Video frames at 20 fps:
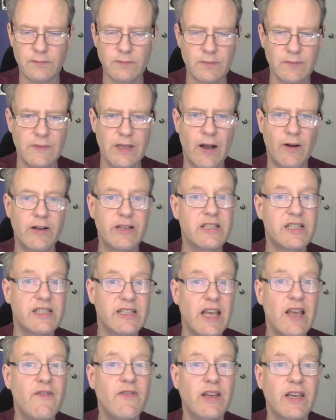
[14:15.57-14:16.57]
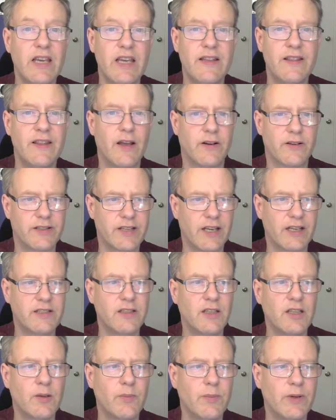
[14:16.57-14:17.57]
Now it's saving in there. It takes a
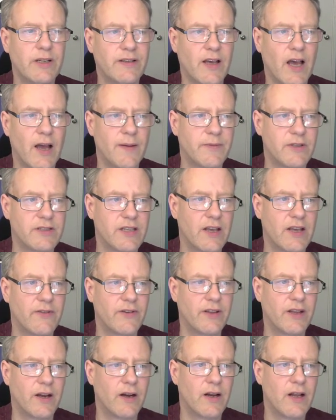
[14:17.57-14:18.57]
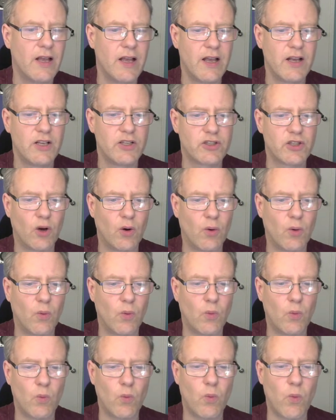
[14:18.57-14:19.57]
little bit of time to save in there. So
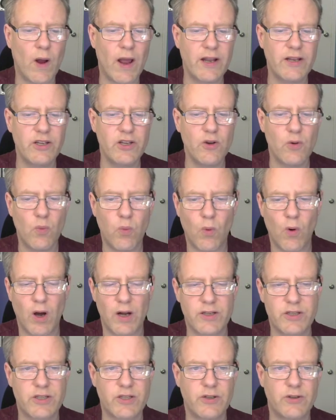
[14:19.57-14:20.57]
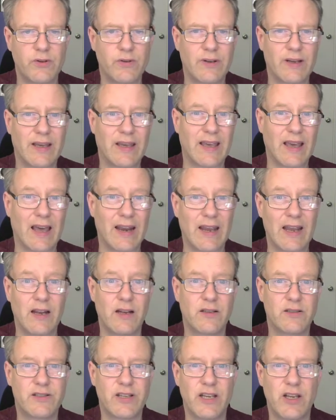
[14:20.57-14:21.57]
when you want to get
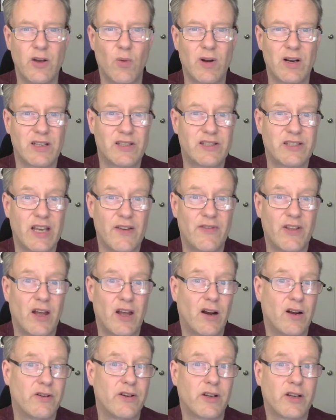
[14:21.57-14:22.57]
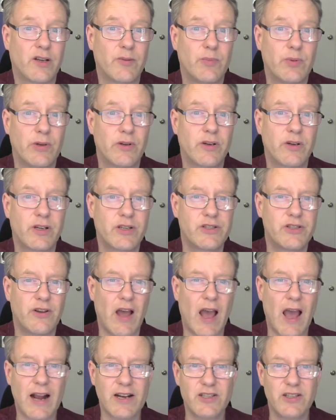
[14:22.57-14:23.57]
it, say you want to save that on your computer, because you're
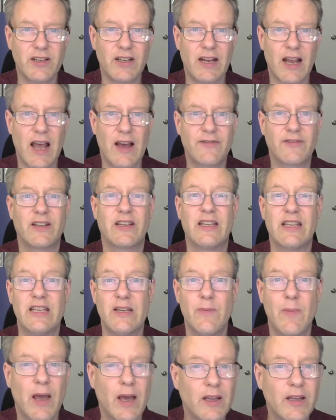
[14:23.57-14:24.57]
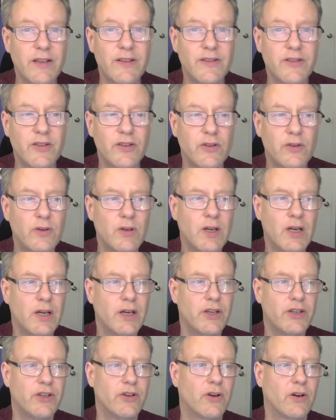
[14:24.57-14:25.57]
actually going to have to email it to
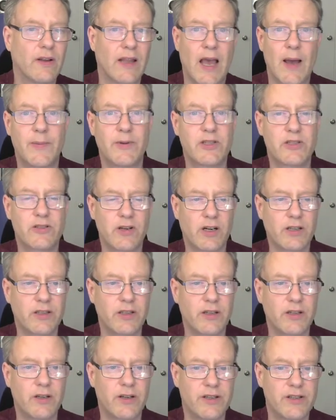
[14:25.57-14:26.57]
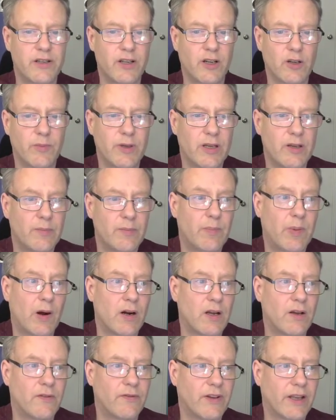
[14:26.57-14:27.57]
you're a lab instructor. It'll be
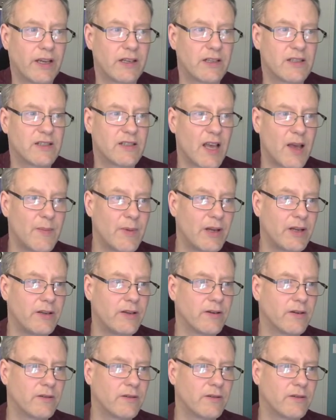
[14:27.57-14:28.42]
part of like an assignment. You're